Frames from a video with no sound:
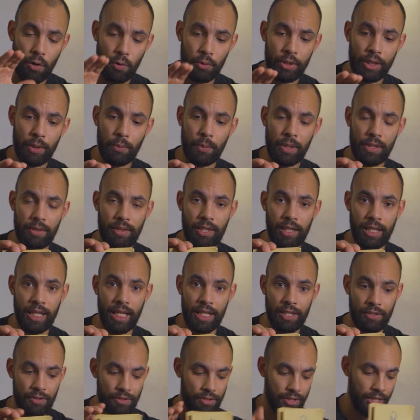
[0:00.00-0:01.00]
only with the
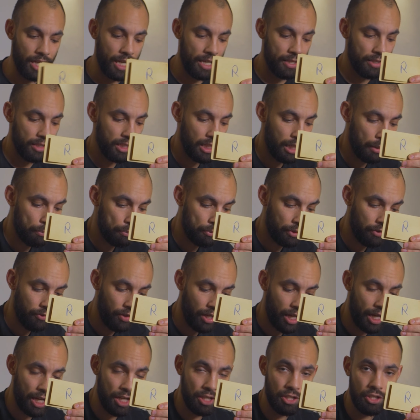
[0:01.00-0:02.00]
letters, and the
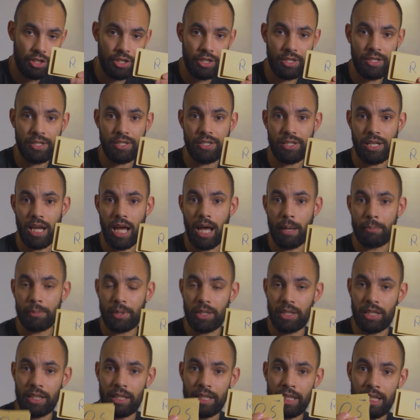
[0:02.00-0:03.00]
abbreviations I'm
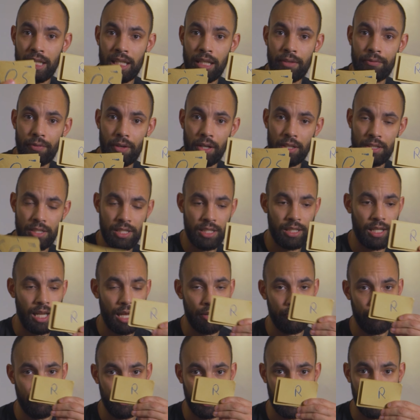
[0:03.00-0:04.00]
gonna leave until
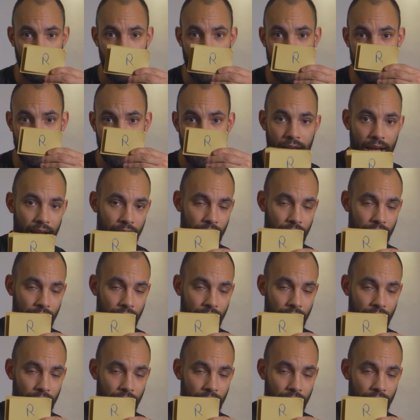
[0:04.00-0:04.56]
I feel like I